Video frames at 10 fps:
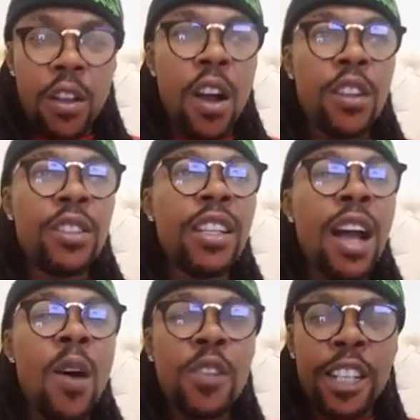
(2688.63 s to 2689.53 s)

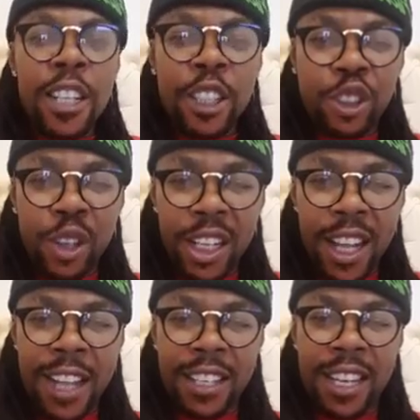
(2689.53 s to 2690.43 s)
gone out in the
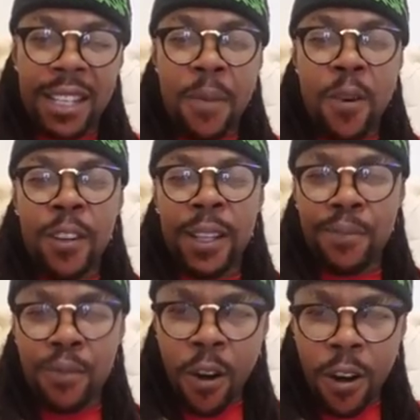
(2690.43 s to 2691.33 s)
street and sit among the
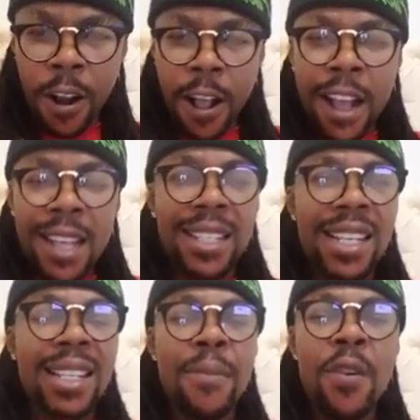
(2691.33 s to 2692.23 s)
poor and
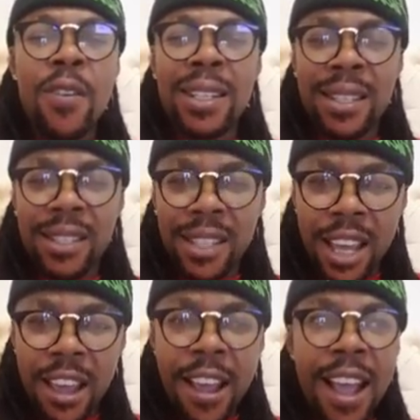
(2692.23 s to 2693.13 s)
sit among the
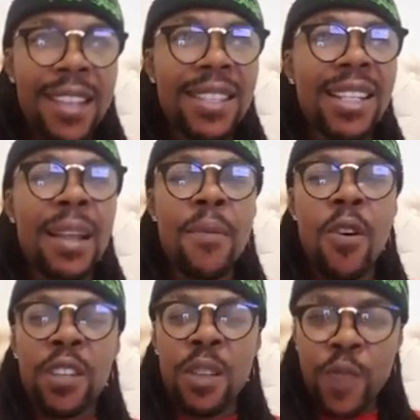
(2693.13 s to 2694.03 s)
sick and sit
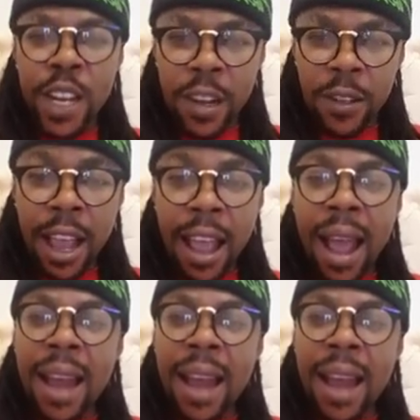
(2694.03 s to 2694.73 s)
among the widows